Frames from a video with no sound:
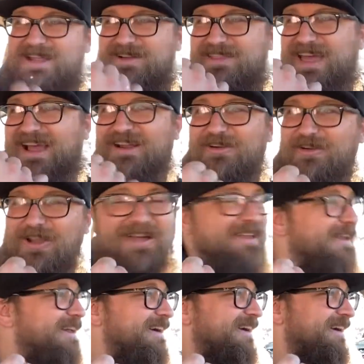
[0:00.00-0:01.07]
hear that grunt
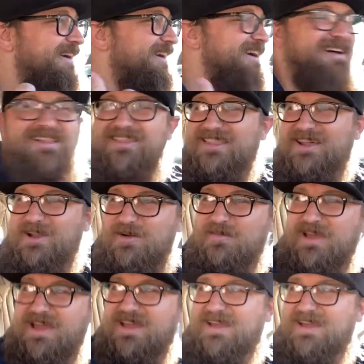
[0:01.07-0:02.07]
a little bit.